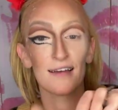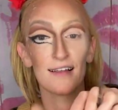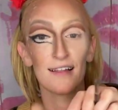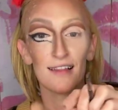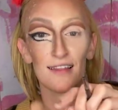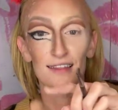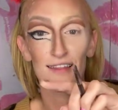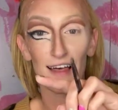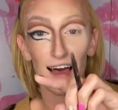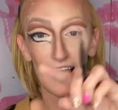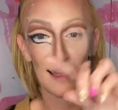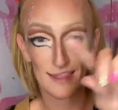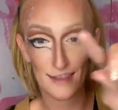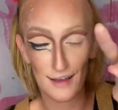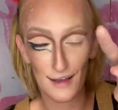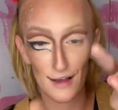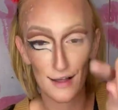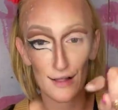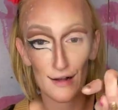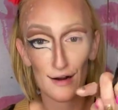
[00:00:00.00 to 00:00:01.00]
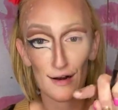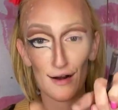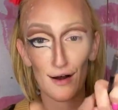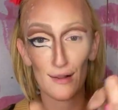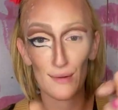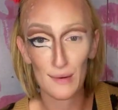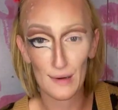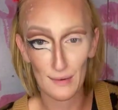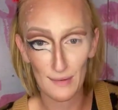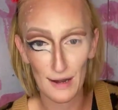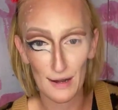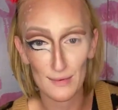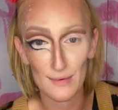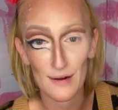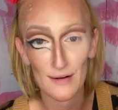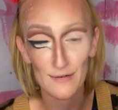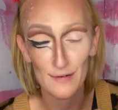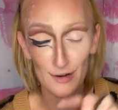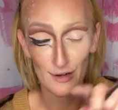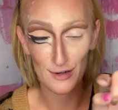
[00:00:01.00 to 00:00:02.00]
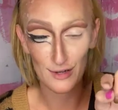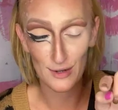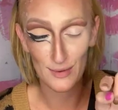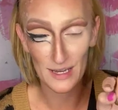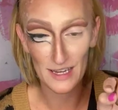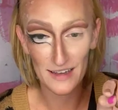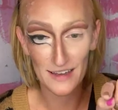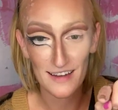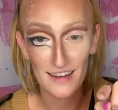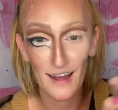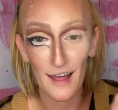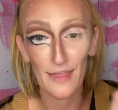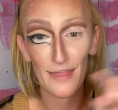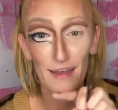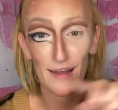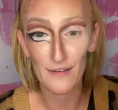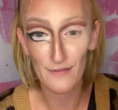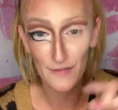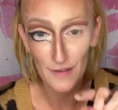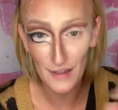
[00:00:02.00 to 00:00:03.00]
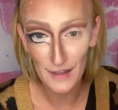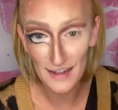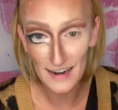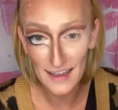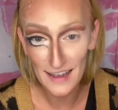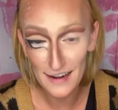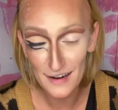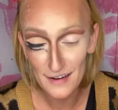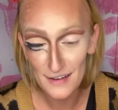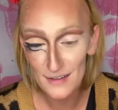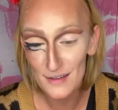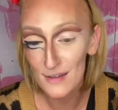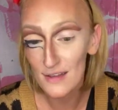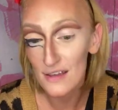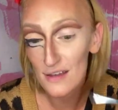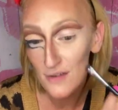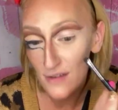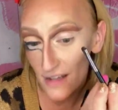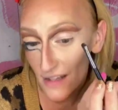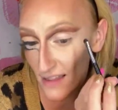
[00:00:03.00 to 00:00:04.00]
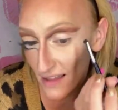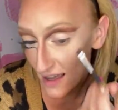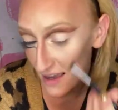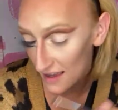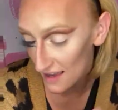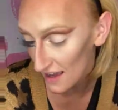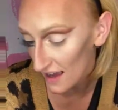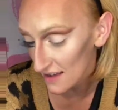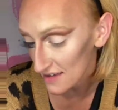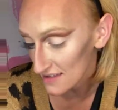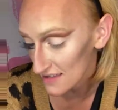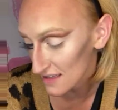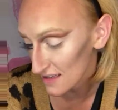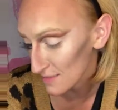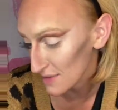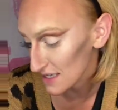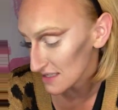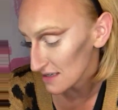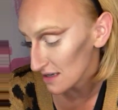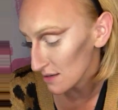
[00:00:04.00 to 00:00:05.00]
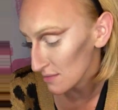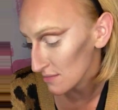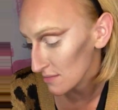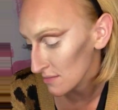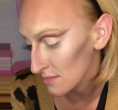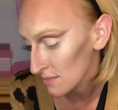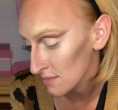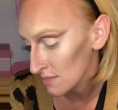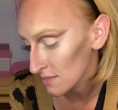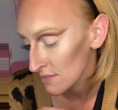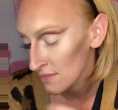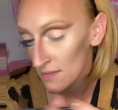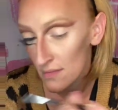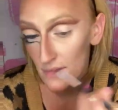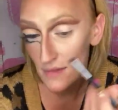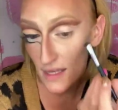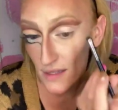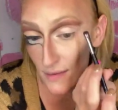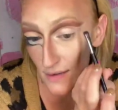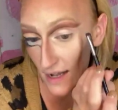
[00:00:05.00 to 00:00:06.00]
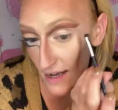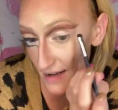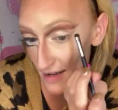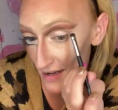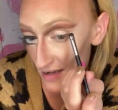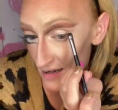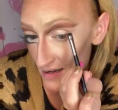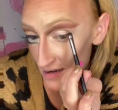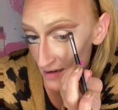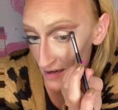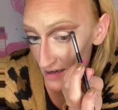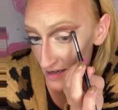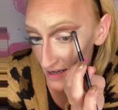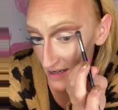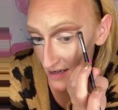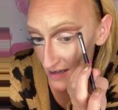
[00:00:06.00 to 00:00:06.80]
line the color all the way around wherever you're doing and then fill it in so then you didn't like accidentally mess up. That's what I did. I kind